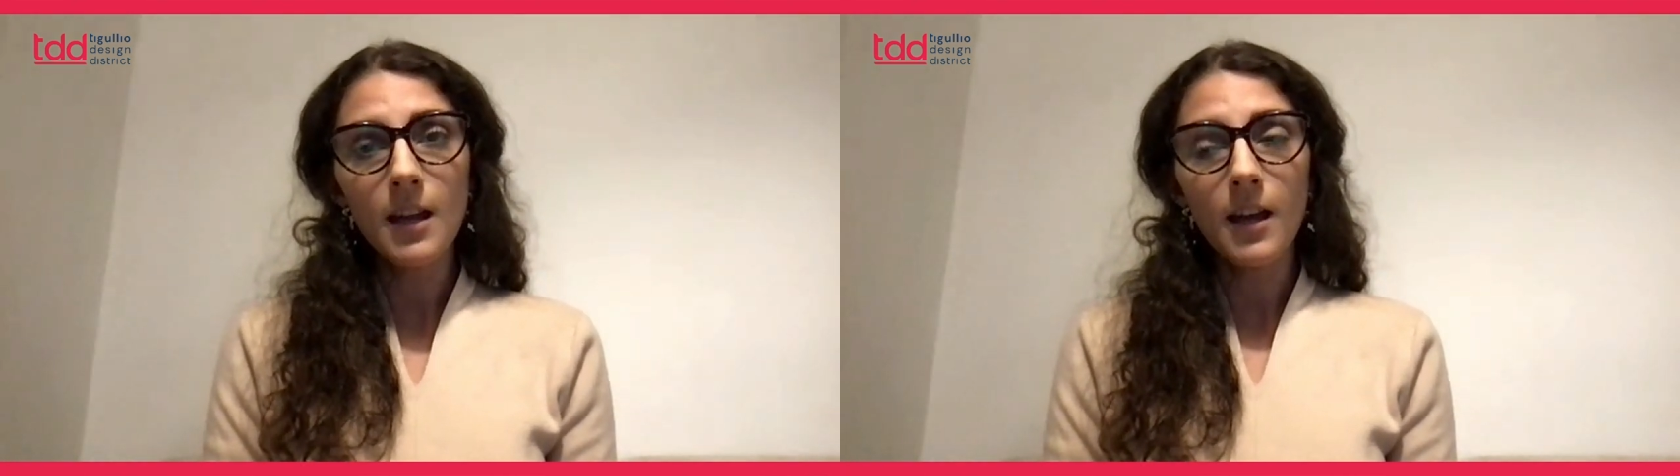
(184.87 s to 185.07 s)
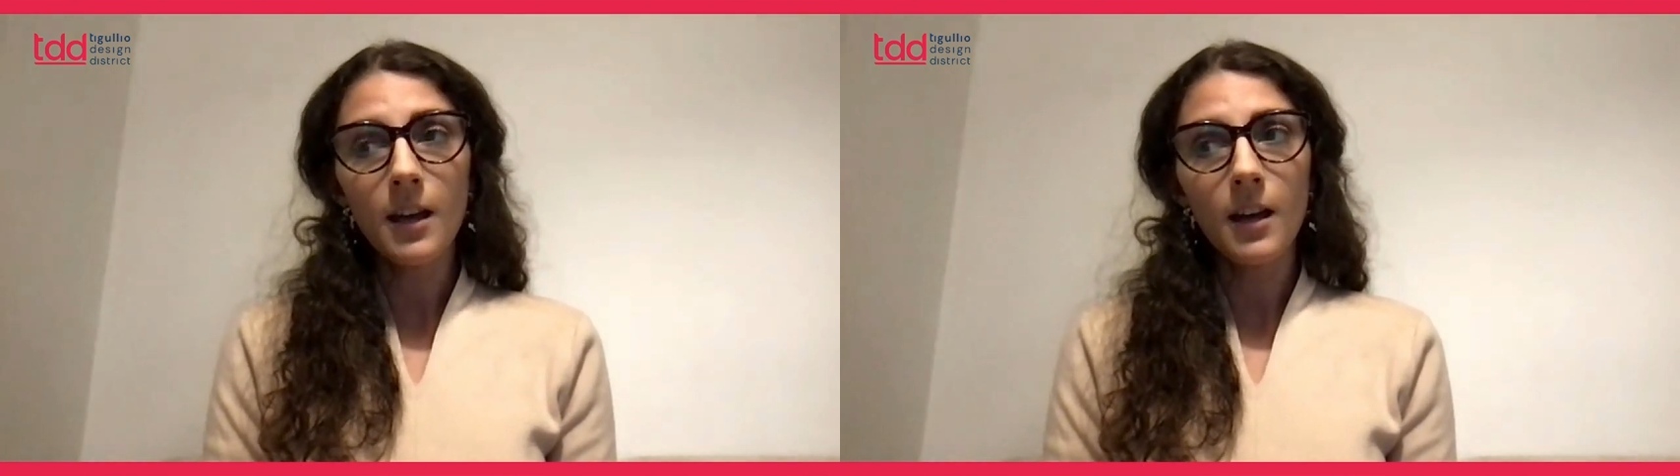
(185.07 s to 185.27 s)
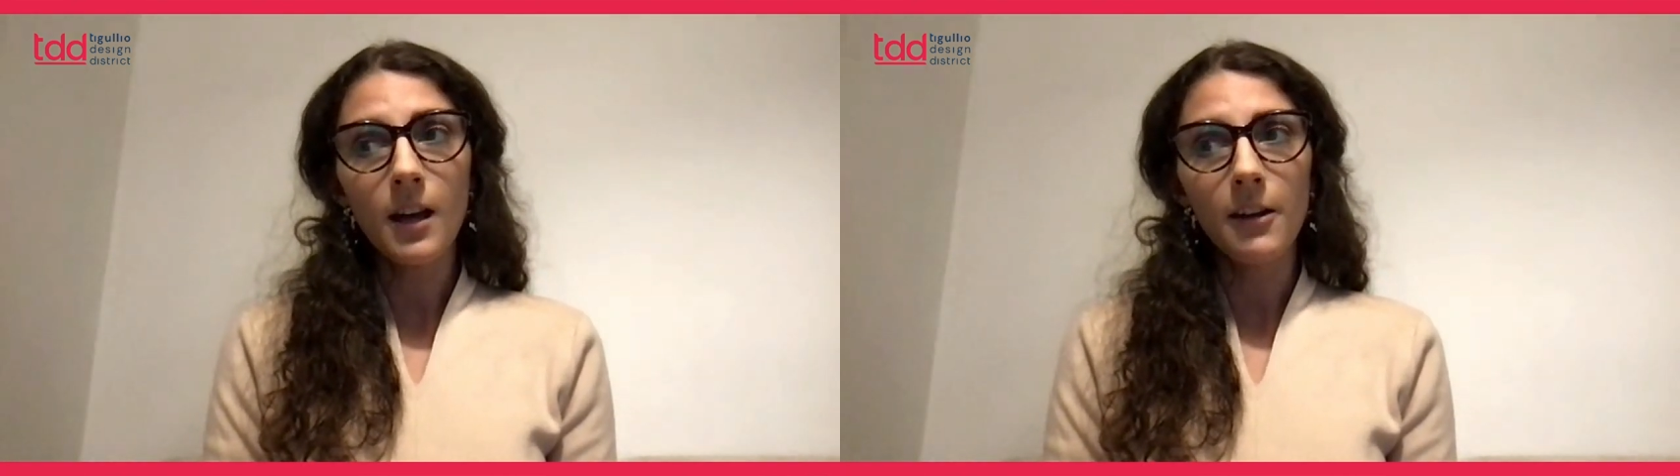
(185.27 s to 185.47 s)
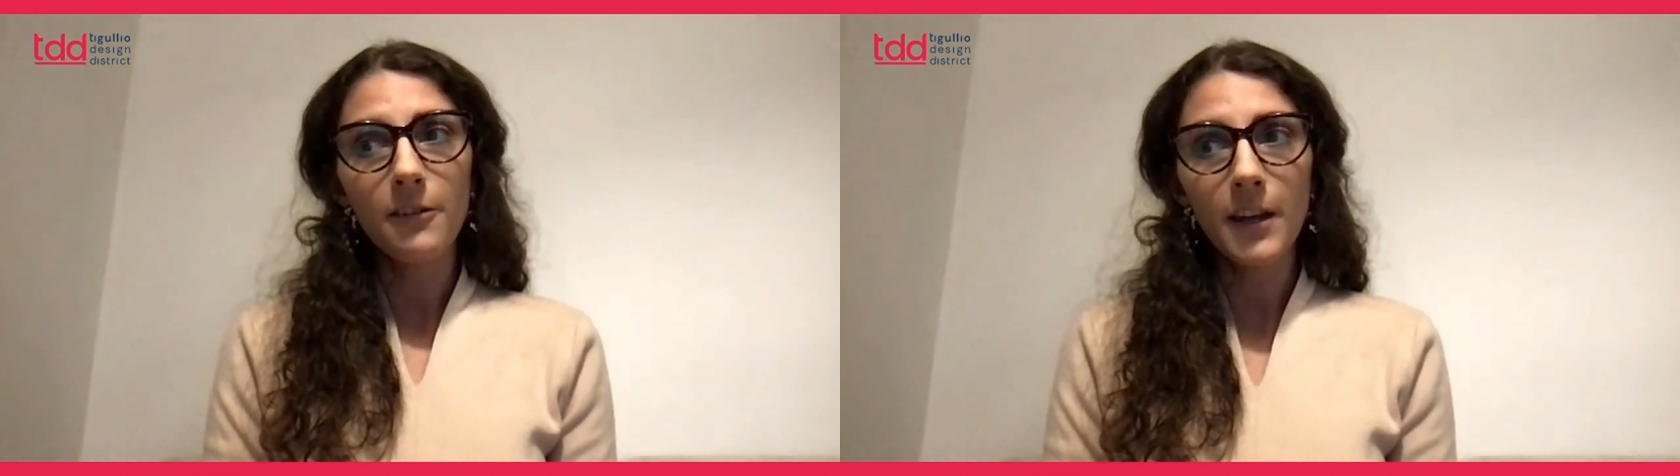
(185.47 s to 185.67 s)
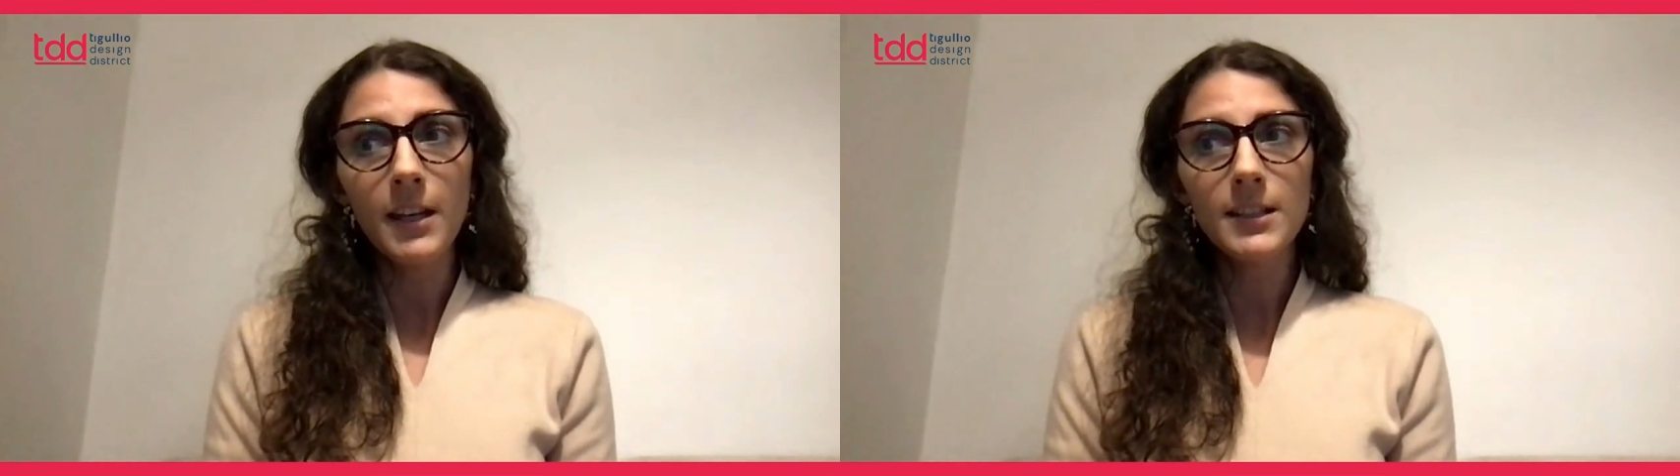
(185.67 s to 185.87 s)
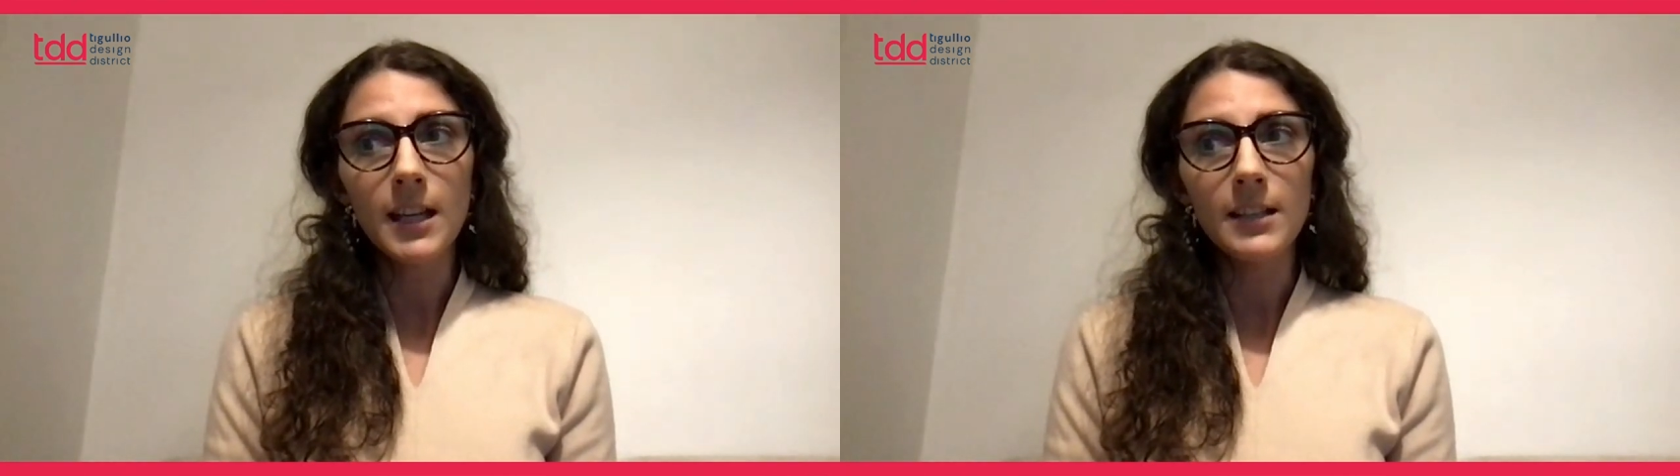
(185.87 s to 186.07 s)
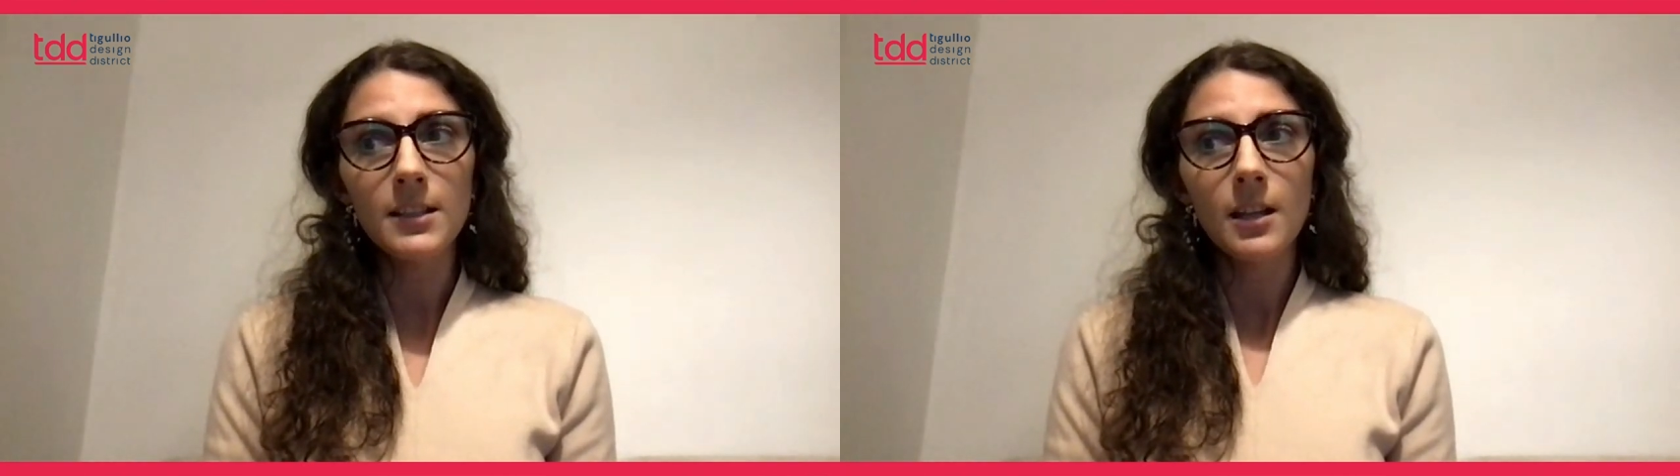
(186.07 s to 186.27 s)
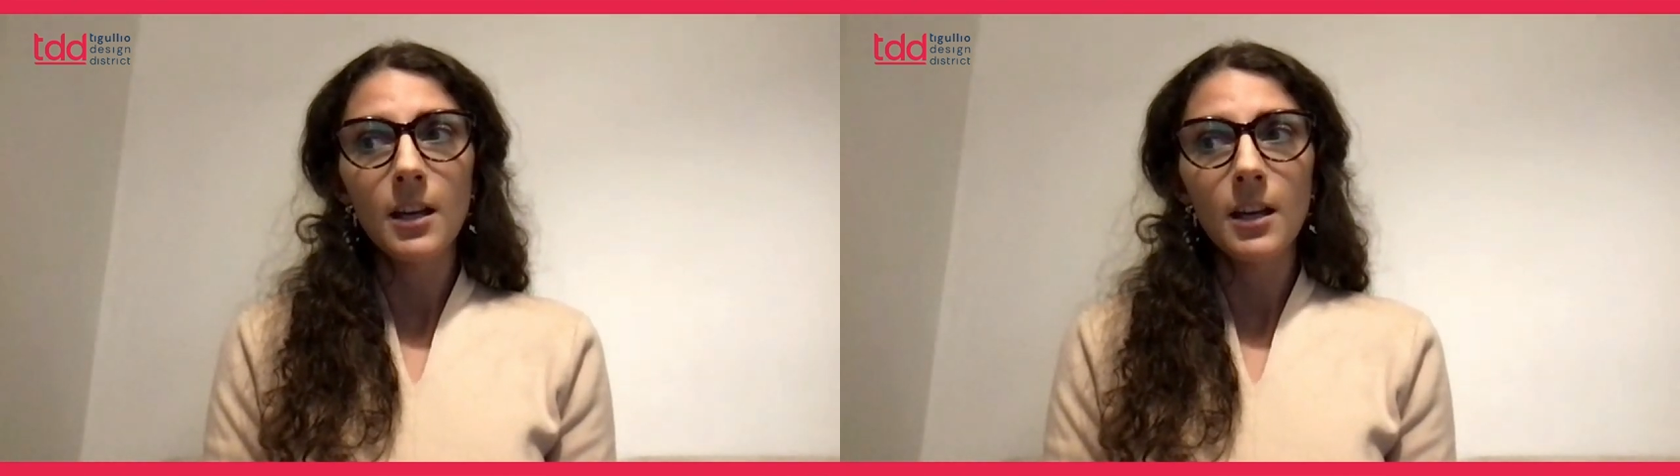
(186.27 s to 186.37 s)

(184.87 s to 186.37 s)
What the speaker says: I think that